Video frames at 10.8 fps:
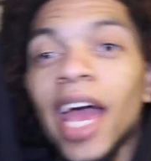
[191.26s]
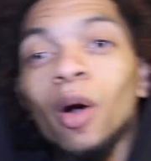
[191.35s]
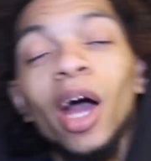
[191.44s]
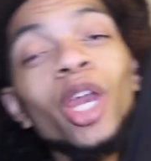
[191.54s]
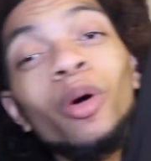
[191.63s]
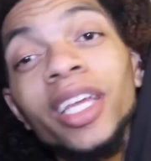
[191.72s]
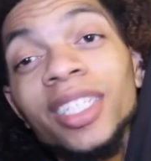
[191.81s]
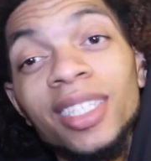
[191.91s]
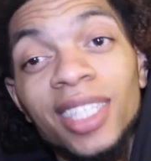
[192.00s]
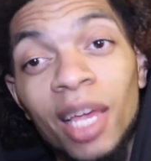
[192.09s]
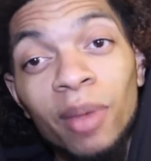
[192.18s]
Now, I know it
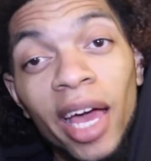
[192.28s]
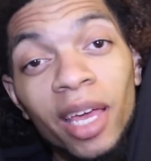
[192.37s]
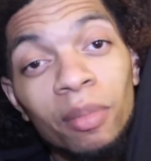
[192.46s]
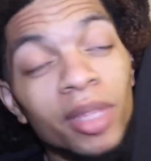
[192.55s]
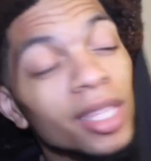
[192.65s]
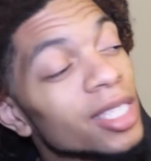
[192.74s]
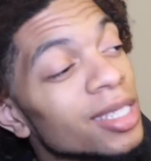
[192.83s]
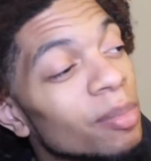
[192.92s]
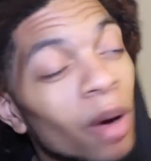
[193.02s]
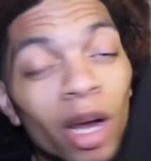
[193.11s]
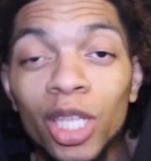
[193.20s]
doesn't seem like it, but this is
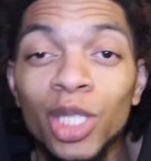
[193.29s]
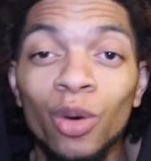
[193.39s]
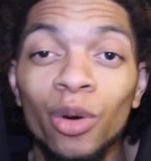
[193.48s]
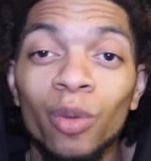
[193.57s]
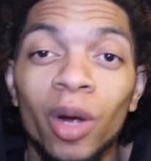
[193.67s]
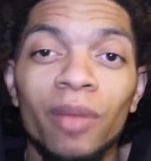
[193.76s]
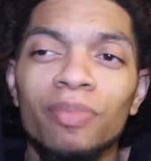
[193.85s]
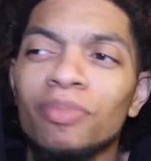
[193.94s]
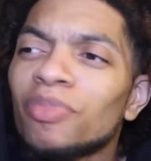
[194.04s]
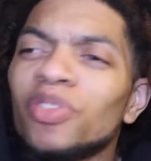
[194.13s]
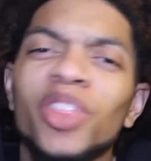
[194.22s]
the part of the story
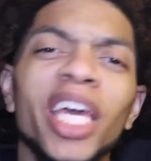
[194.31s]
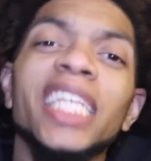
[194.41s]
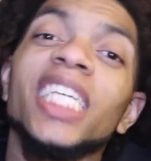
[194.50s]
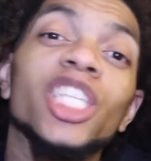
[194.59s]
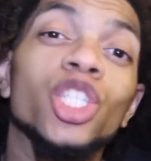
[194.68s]
where things get